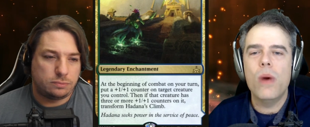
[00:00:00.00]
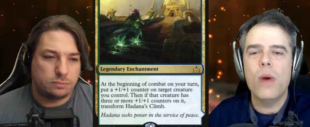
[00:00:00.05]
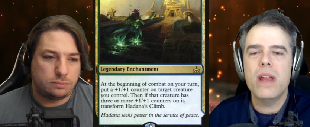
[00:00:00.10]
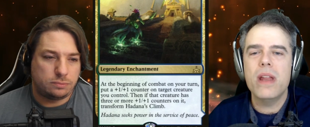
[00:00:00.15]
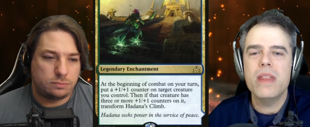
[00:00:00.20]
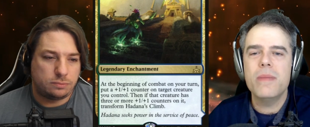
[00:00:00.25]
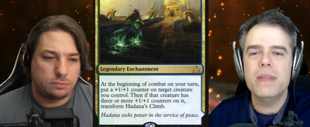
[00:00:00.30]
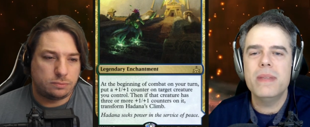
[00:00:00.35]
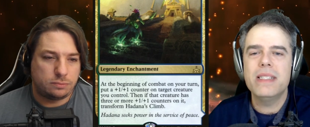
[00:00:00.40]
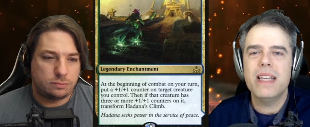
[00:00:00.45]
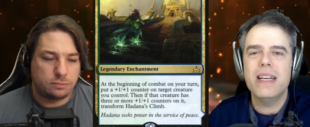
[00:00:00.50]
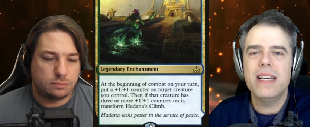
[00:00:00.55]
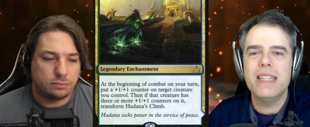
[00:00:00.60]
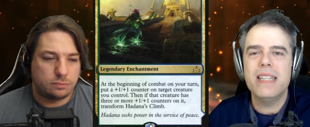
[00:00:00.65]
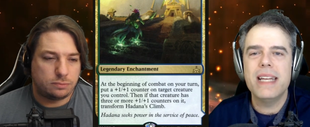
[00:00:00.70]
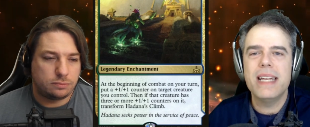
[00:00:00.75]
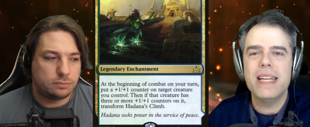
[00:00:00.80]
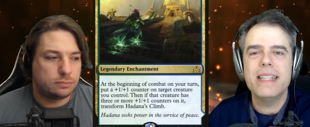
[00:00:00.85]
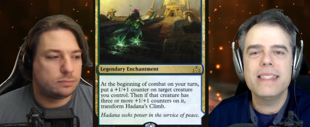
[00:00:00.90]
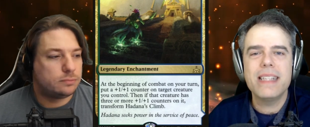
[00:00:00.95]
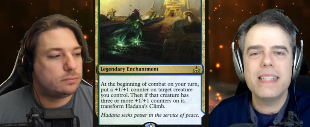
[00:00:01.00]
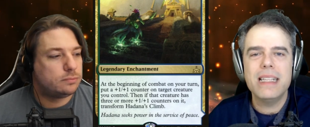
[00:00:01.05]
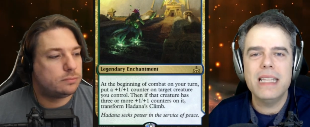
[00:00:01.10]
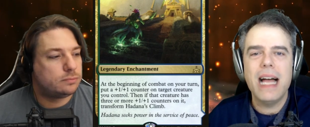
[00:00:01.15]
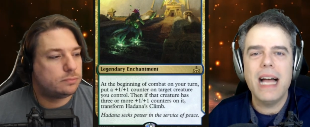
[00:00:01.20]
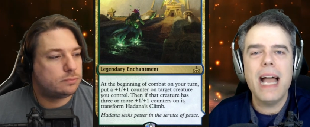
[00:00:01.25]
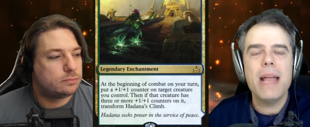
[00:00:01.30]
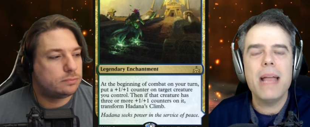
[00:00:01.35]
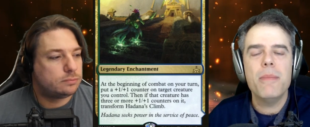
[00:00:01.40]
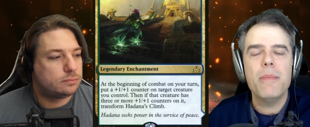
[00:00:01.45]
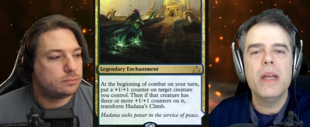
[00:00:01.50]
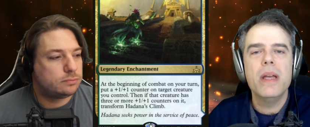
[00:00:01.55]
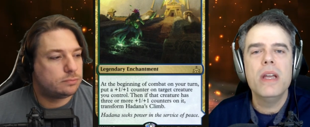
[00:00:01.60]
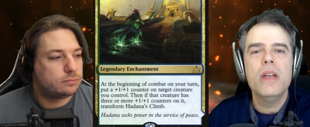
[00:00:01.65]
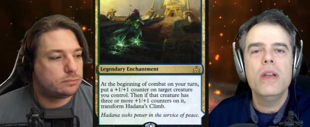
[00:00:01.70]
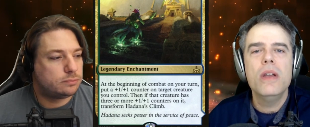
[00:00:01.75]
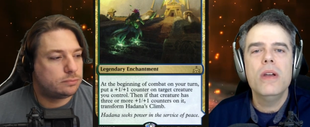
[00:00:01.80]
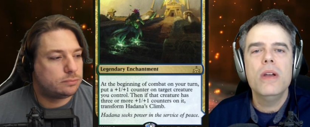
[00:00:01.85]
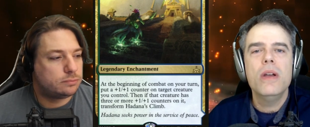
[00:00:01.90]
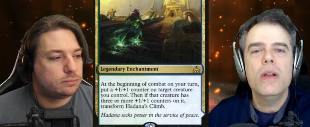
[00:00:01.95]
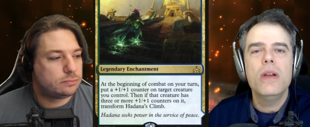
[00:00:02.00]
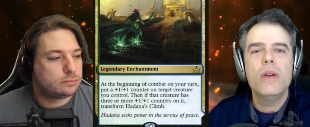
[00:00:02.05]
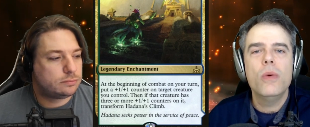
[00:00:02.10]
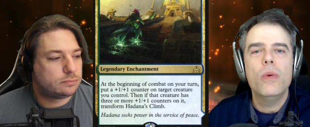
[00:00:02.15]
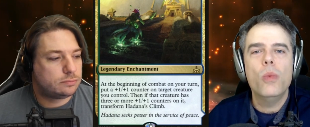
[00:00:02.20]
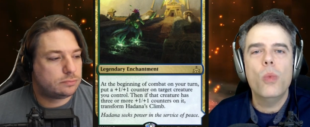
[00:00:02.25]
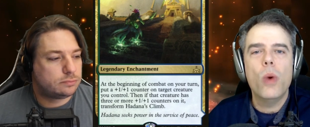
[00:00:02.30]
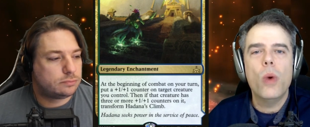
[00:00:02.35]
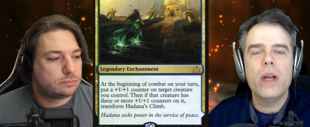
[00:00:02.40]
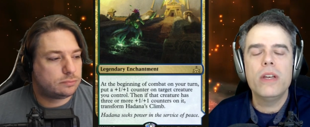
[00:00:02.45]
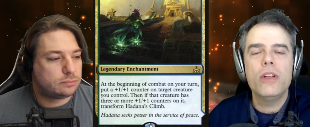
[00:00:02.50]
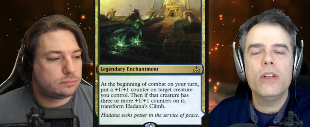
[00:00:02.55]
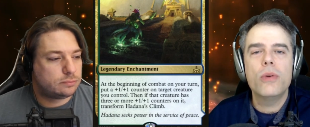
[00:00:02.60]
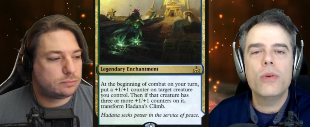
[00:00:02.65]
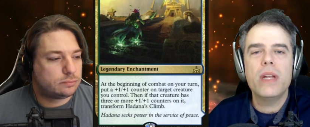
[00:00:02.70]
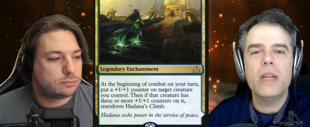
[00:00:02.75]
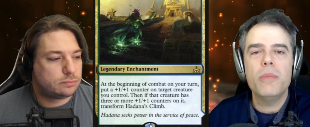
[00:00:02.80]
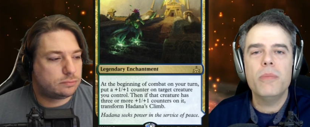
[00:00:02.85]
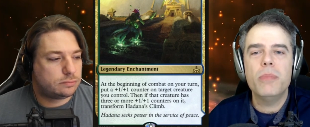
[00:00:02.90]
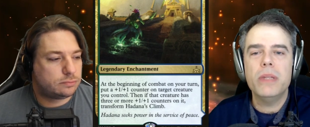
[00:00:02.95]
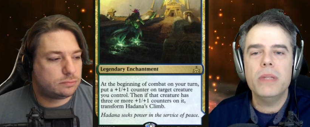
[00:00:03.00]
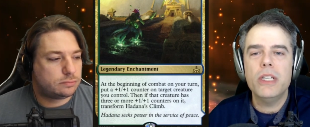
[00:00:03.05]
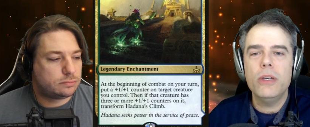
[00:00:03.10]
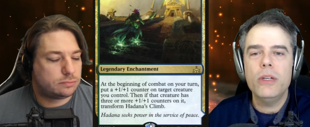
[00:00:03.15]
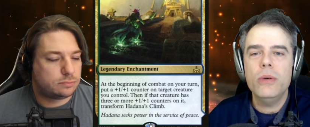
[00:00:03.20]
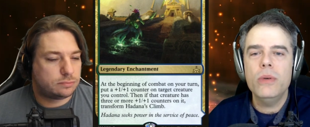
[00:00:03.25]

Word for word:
Speaker 1: of them is Hadana's Climb. One green blue,